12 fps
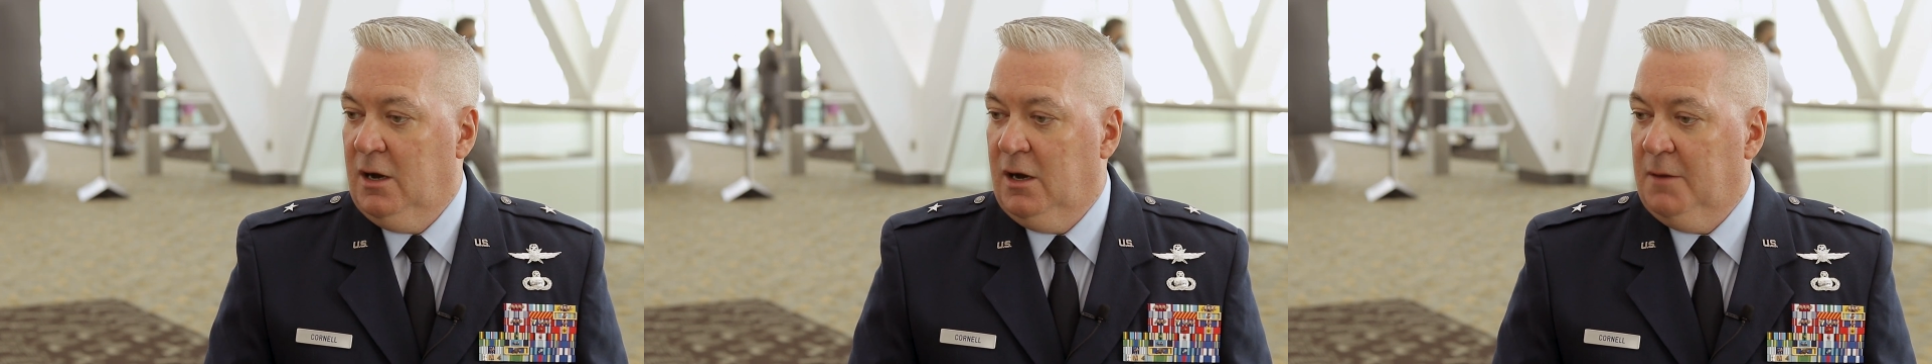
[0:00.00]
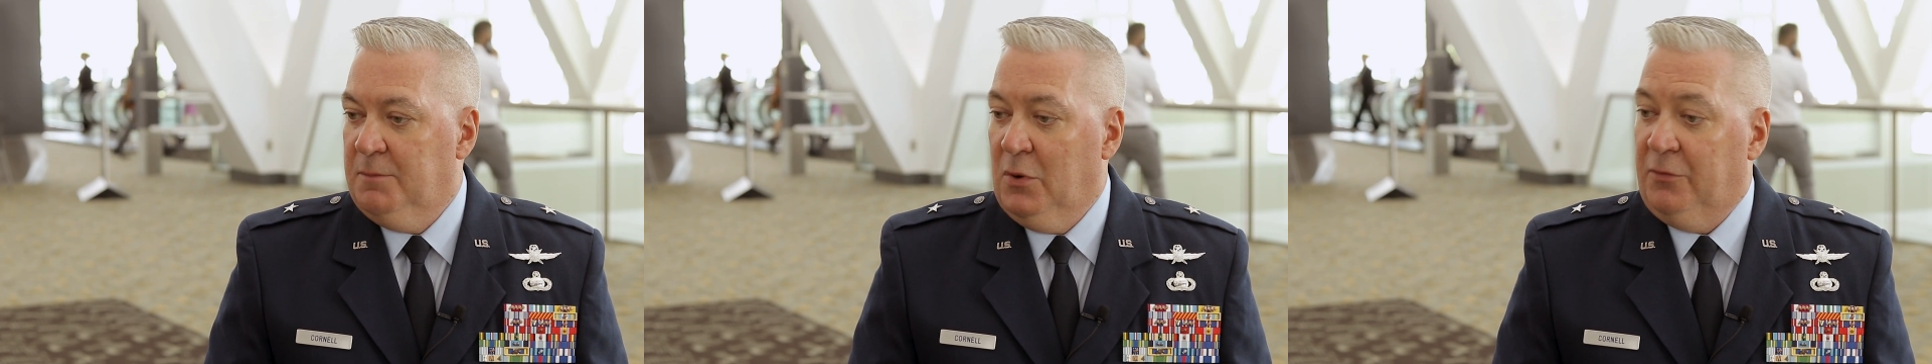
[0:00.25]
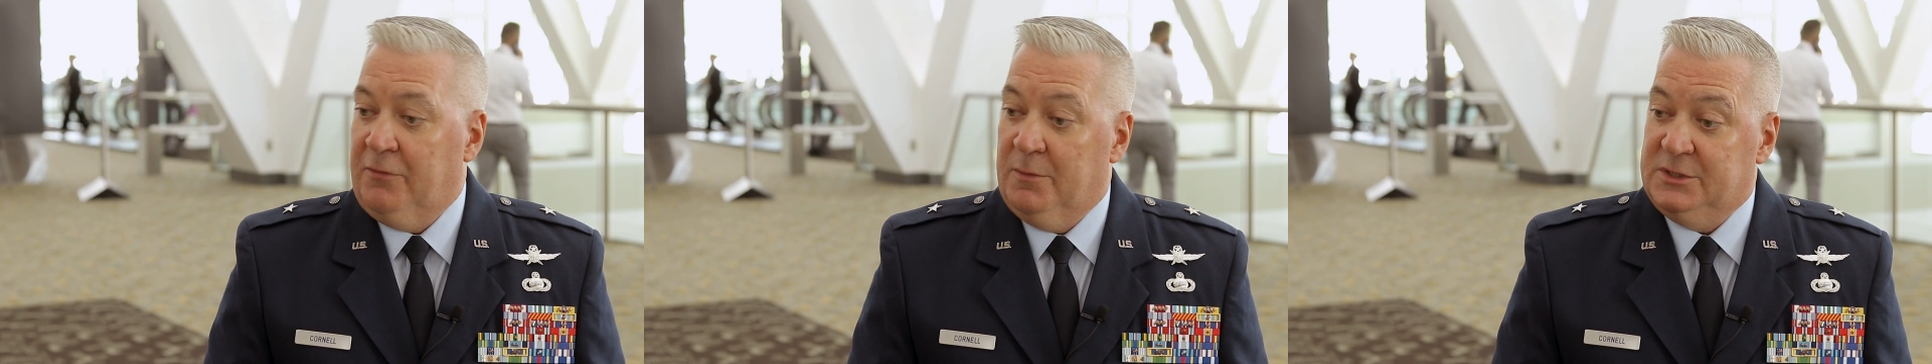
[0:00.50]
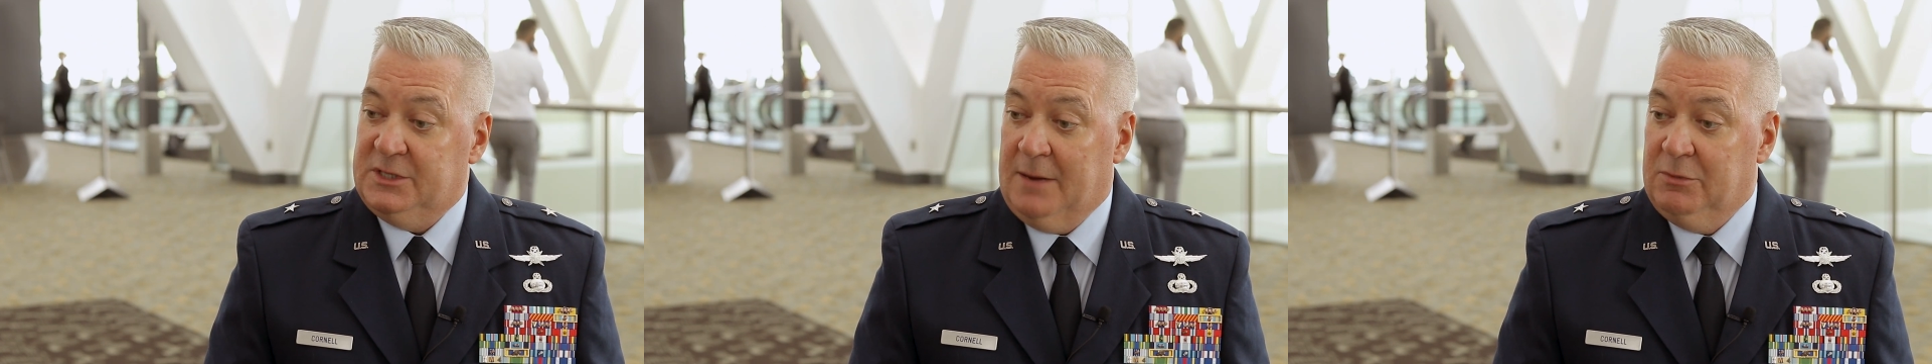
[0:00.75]
both
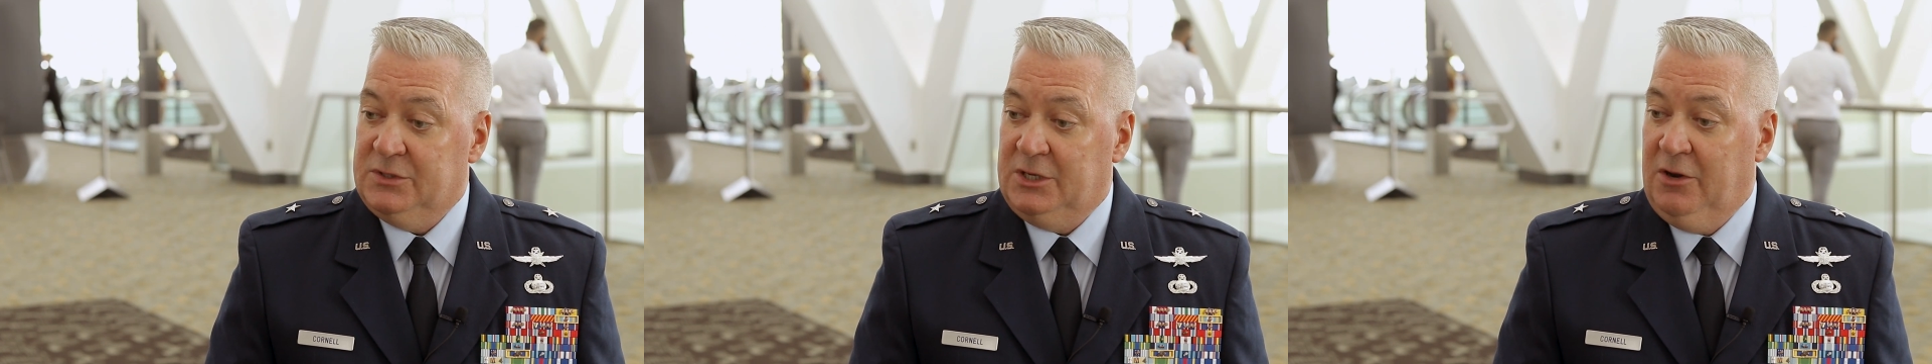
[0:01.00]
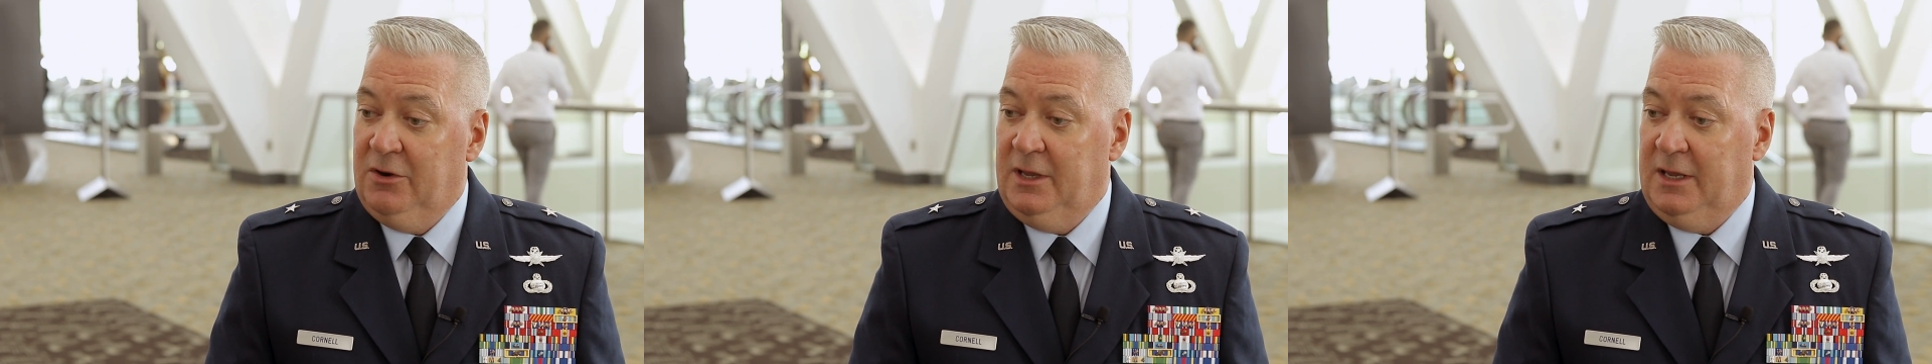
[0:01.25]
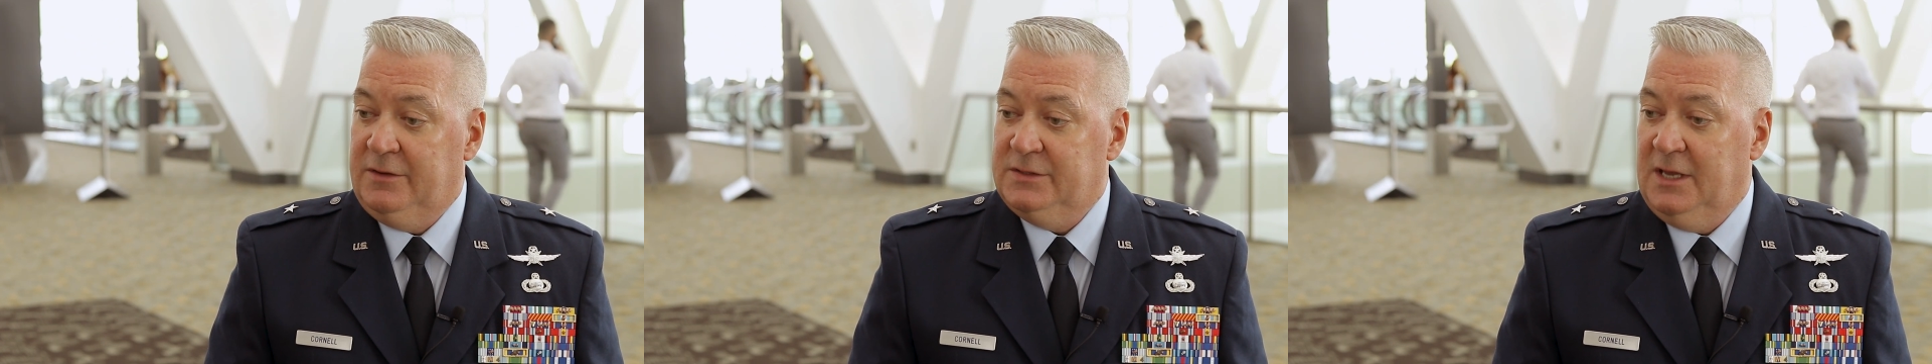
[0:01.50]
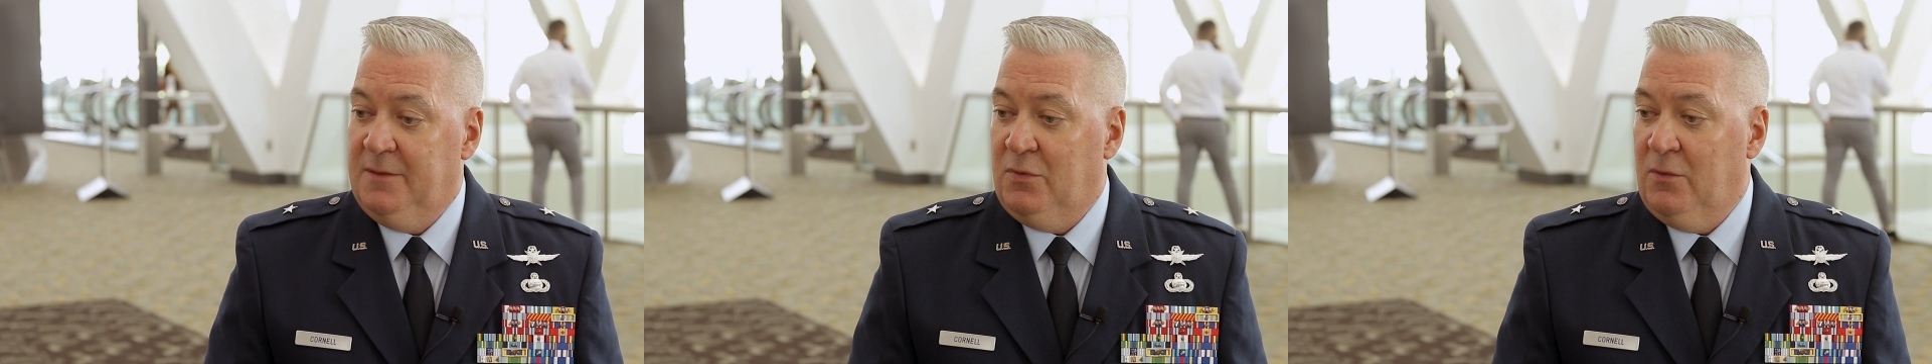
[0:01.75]
from a cybersecurity
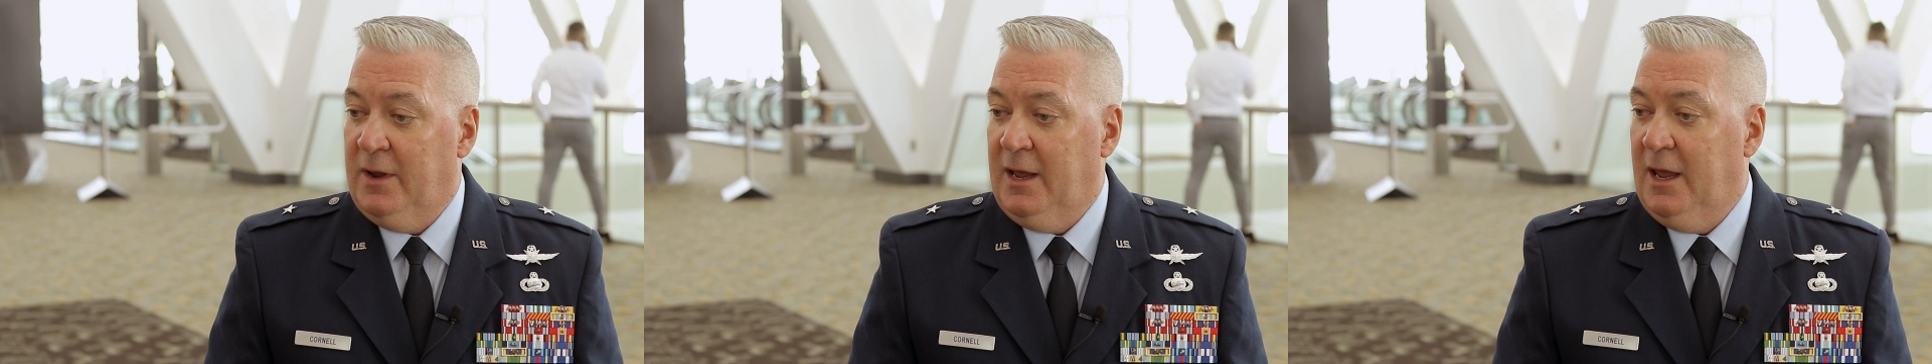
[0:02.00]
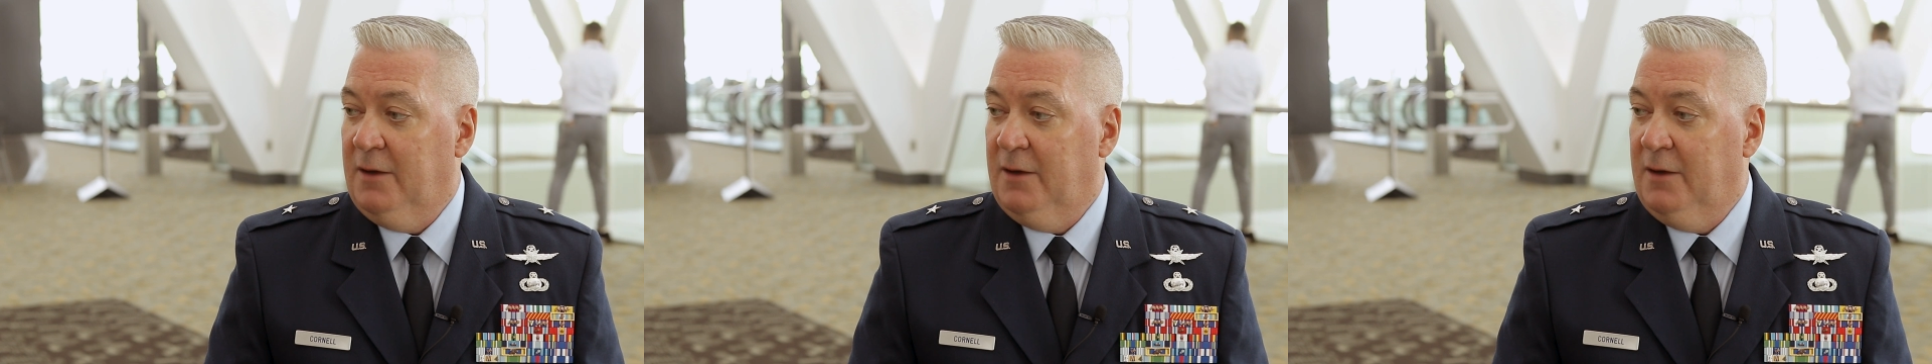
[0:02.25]
standpoint